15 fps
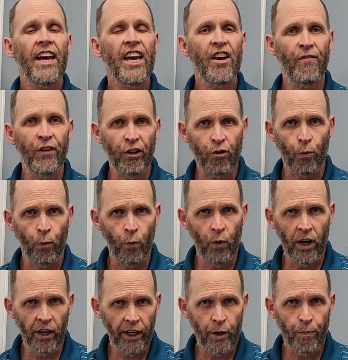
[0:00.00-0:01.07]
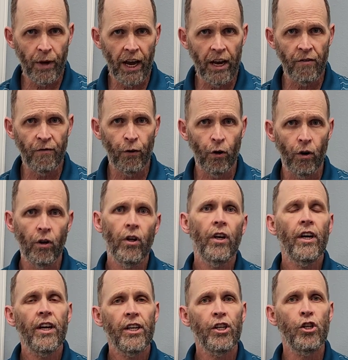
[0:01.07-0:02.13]
If it's really painful,
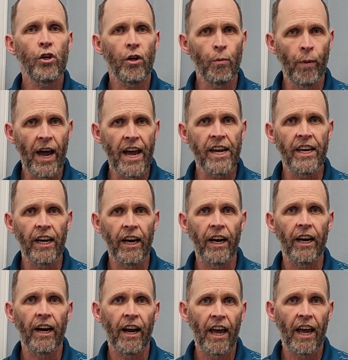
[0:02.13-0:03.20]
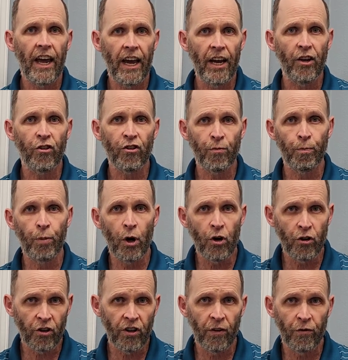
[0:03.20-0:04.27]
you may get a
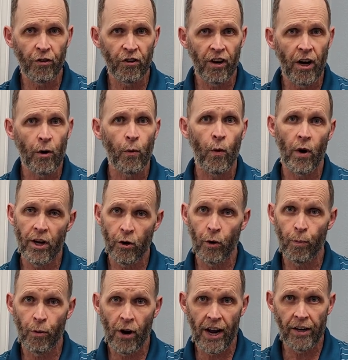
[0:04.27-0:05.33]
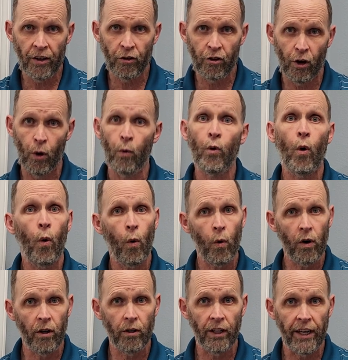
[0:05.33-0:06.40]
burst of steroid or prednisone
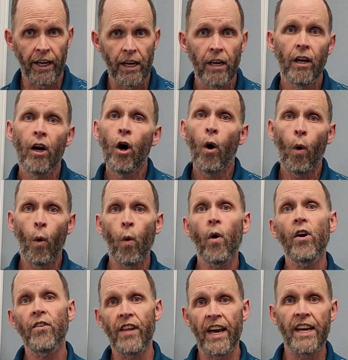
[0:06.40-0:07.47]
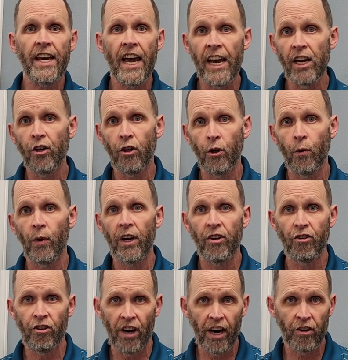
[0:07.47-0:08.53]
orally, or they can do
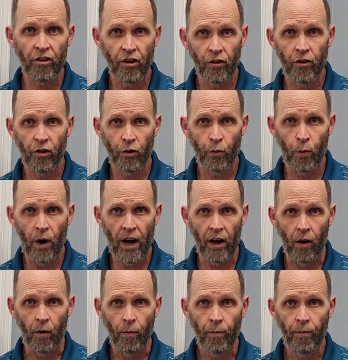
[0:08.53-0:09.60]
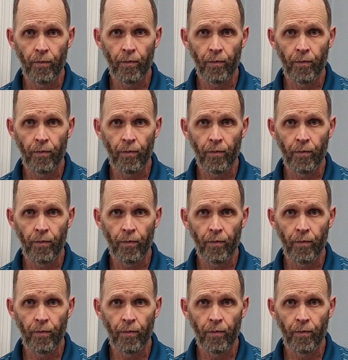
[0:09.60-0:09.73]
injections as well.